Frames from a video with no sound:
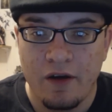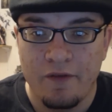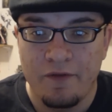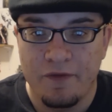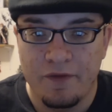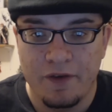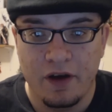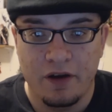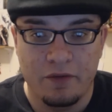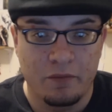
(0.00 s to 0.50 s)

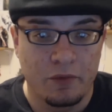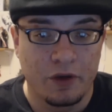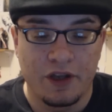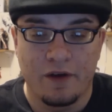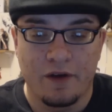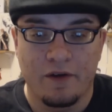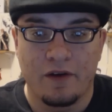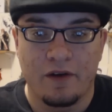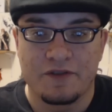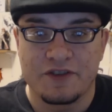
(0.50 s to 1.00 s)
of uh,
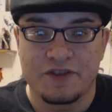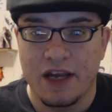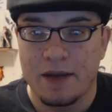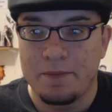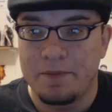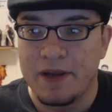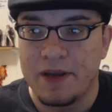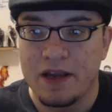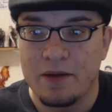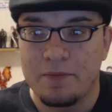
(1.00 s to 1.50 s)
really of,
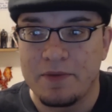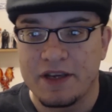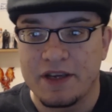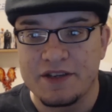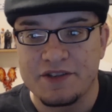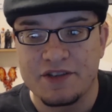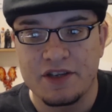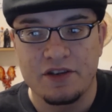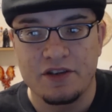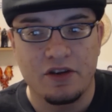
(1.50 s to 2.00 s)
Skypiea Skypiea
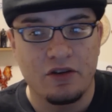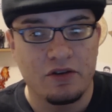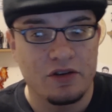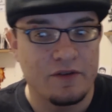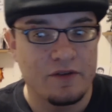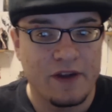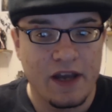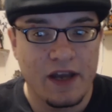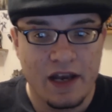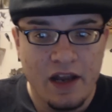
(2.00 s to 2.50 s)
because then you go and
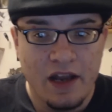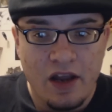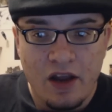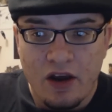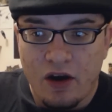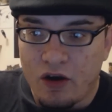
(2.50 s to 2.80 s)
you've got